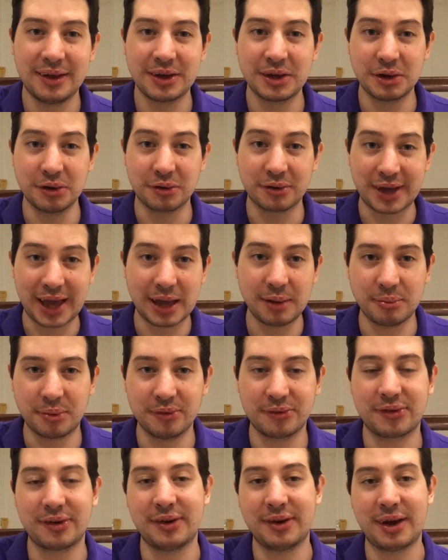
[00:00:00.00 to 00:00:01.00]
your
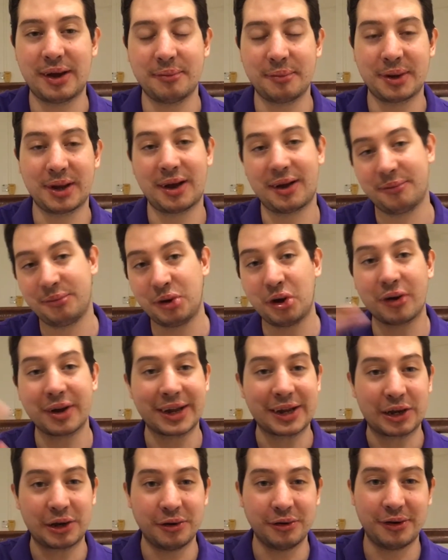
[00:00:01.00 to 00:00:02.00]
cables. And I mean, I'm not
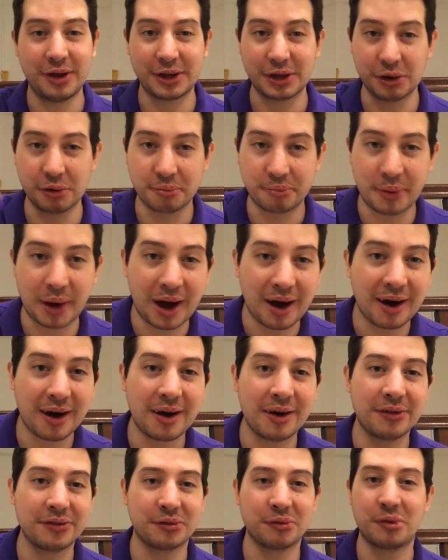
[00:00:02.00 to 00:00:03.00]
including your
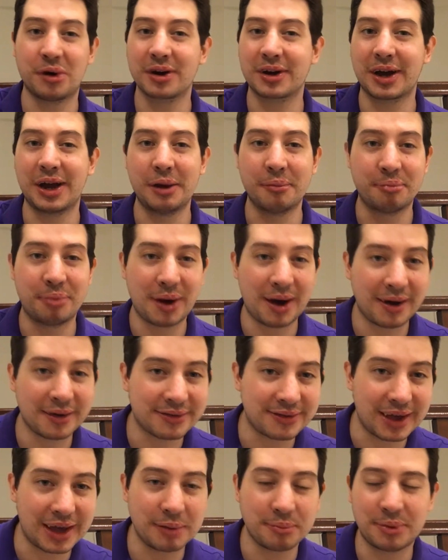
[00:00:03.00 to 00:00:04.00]
bars and what kind of bar
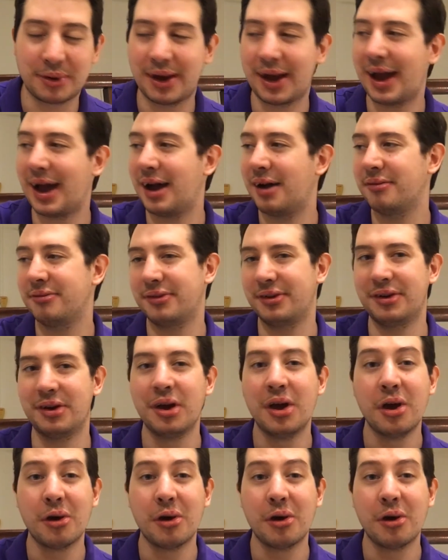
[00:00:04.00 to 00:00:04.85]
tape you have and